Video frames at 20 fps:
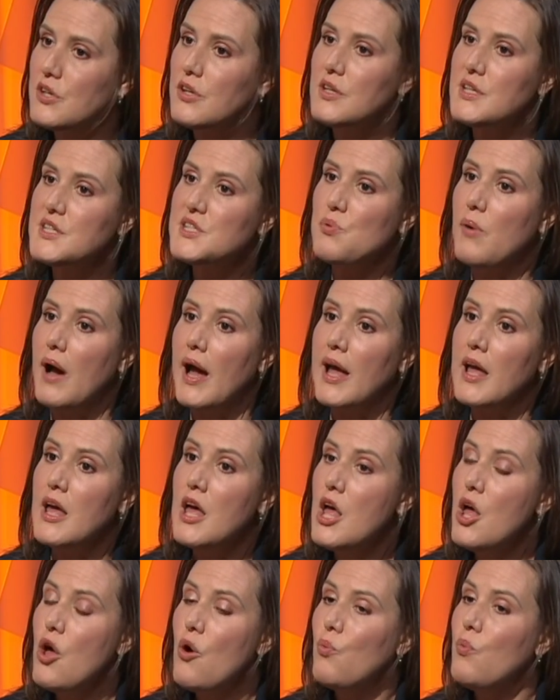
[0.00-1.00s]
you this way.
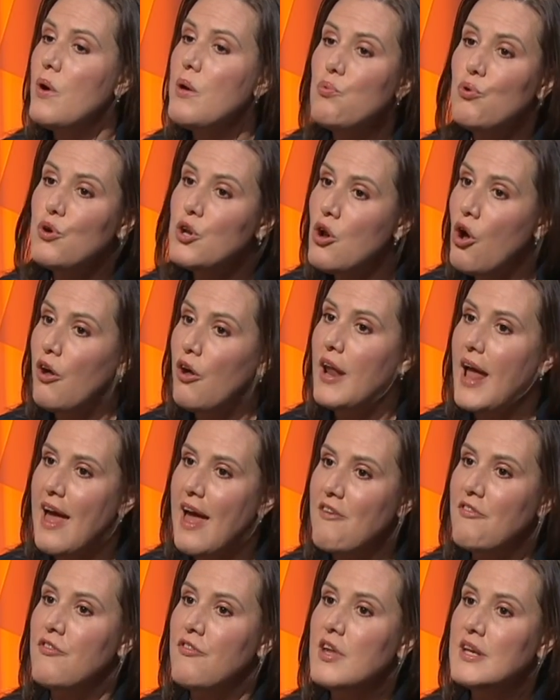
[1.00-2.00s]
We would not
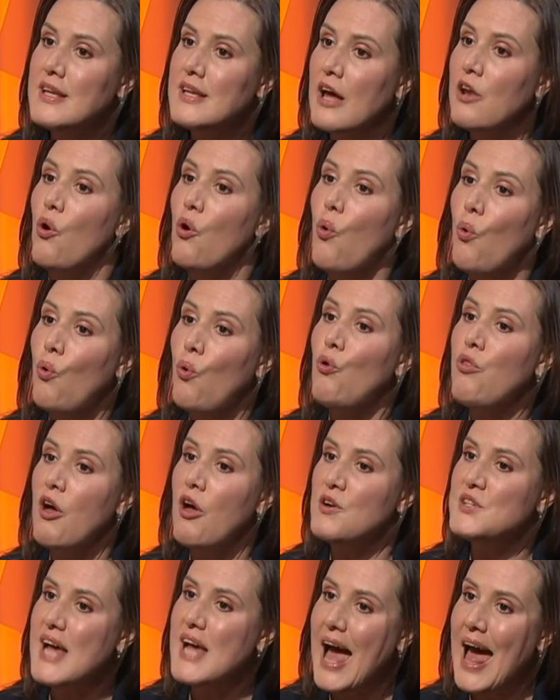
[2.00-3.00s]
have done all
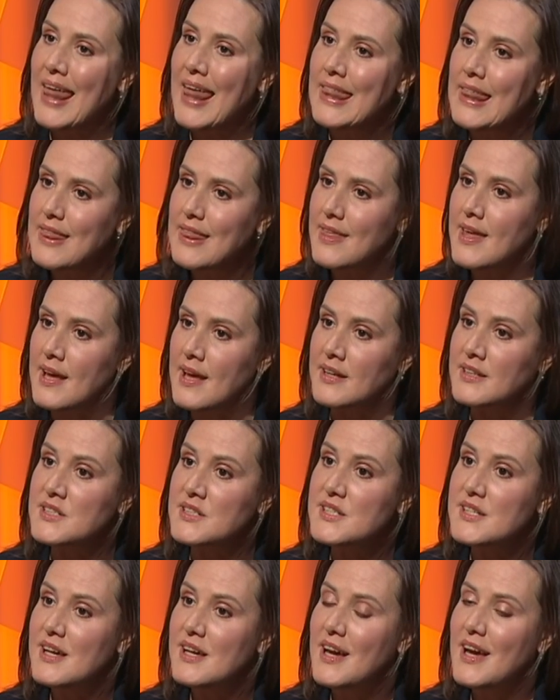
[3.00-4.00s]
those other
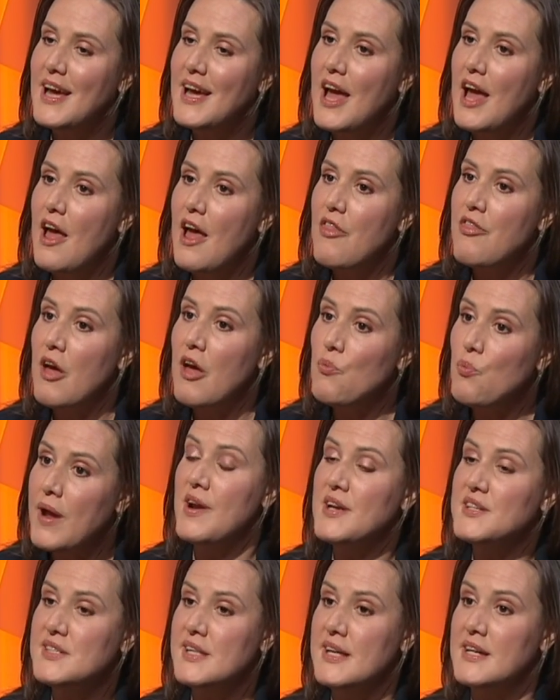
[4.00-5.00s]
things that we these